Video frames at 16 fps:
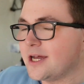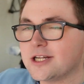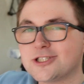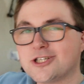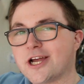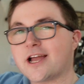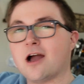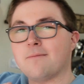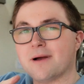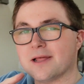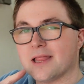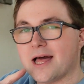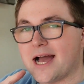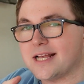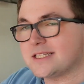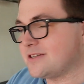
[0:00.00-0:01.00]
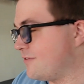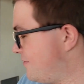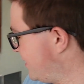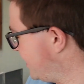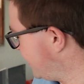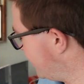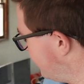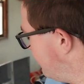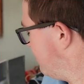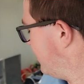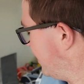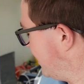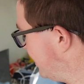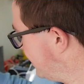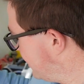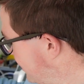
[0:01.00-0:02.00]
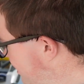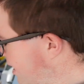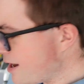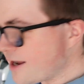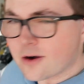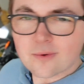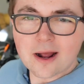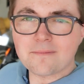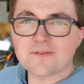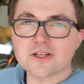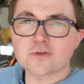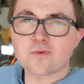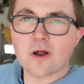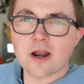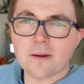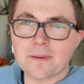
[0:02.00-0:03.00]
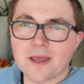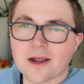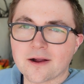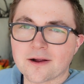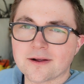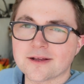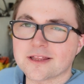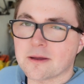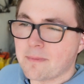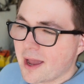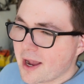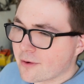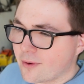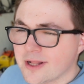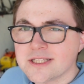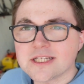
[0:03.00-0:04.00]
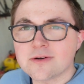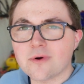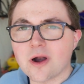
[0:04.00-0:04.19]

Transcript: check out my last video, but I'm gonna wrap this one up here. The bike runs and